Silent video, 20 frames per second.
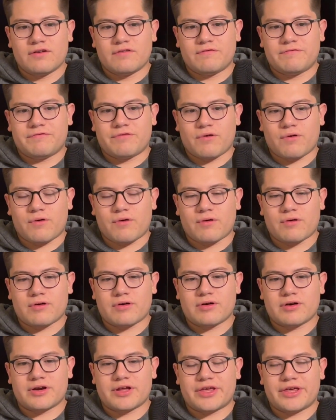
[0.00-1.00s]

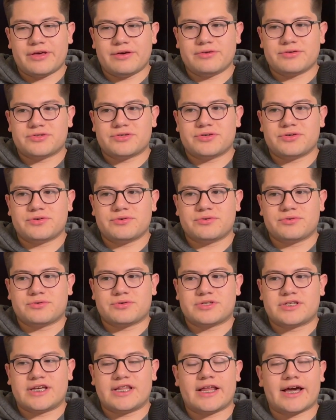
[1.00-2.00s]
for you to
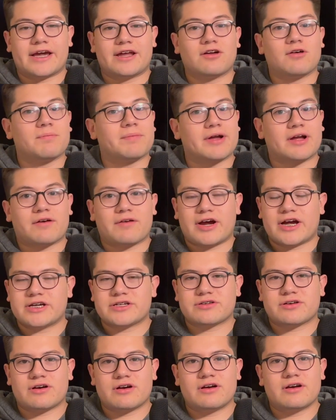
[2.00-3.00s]
see like an open
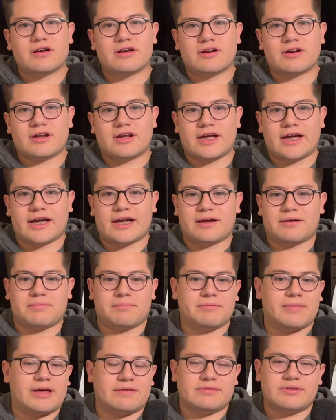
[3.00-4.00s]
crash cart, like
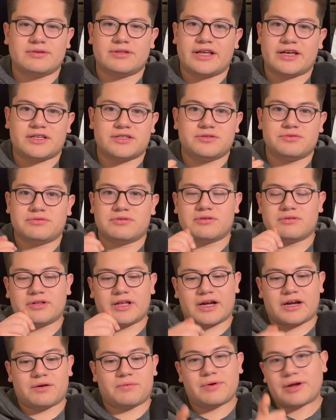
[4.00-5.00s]
maybe like do
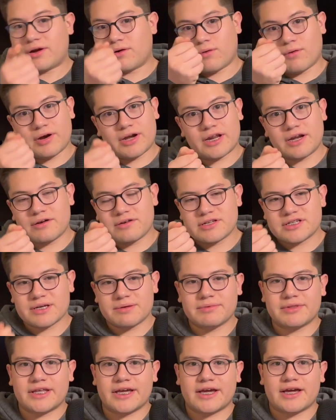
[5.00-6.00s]
like a recording or
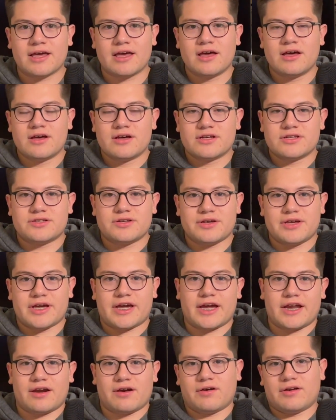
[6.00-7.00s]
something, so you
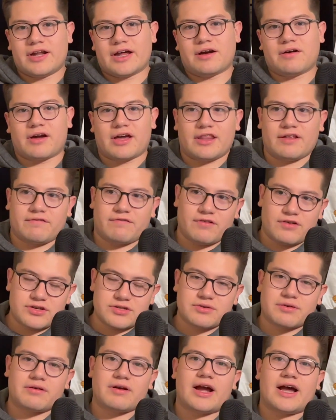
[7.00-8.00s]
can know like, okay, the first
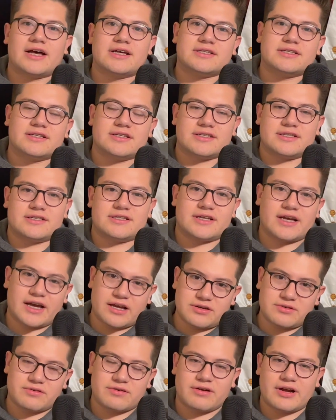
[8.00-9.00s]
drawer has this, the
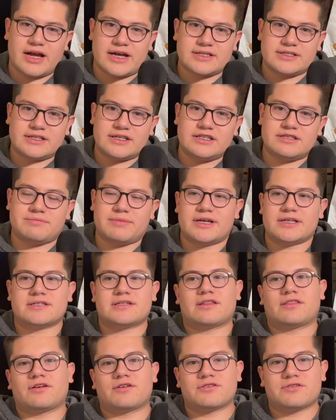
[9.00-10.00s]
second drawer has these meds,
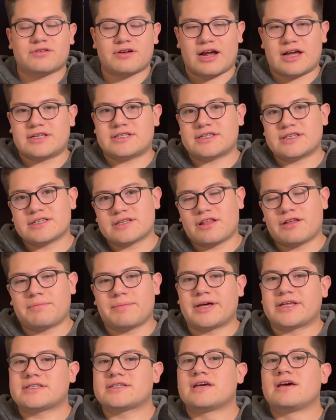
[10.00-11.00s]
the third drawer has these other
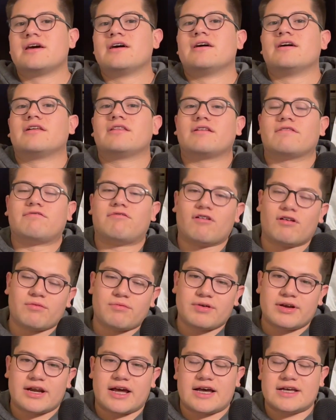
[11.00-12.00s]
meds, the fourth
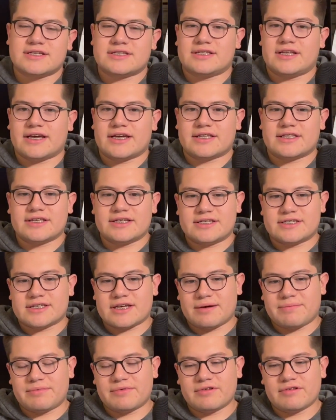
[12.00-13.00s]
one has like these
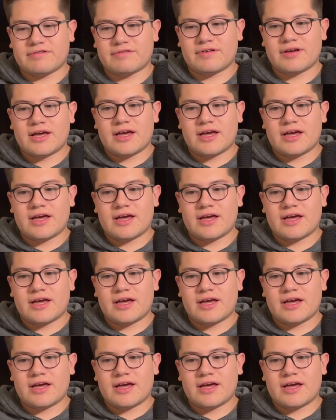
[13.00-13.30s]
type of